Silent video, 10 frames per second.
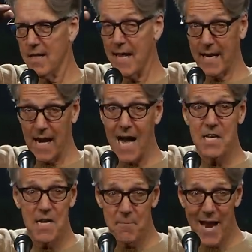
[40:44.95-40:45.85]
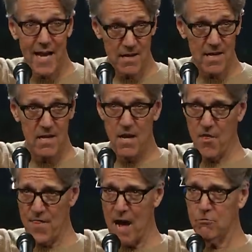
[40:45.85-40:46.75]
that God demanded
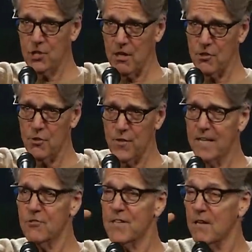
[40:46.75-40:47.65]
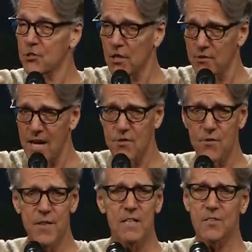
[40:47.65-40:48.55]
thou shalt do this, thou shalt not
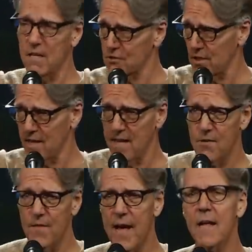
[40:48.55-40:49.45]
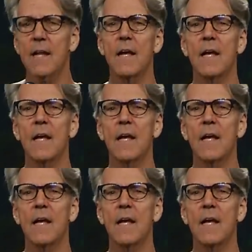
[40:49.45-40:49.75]
do this, thou shalt not do that.